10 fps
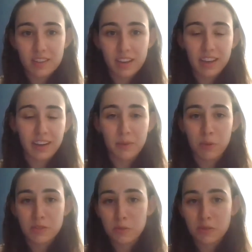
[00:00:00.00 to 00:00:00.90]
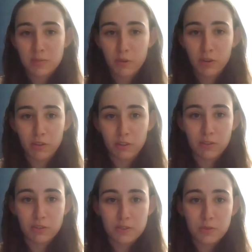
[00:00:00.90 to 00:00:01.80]
And I went to a small
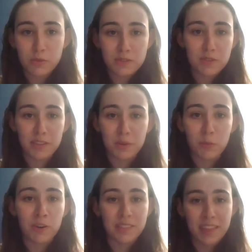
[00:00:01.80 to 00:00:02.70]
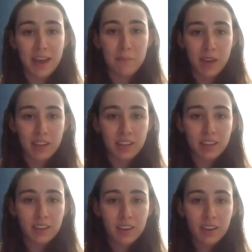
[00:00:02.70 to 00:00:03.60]
girls' school, so there weren't that many.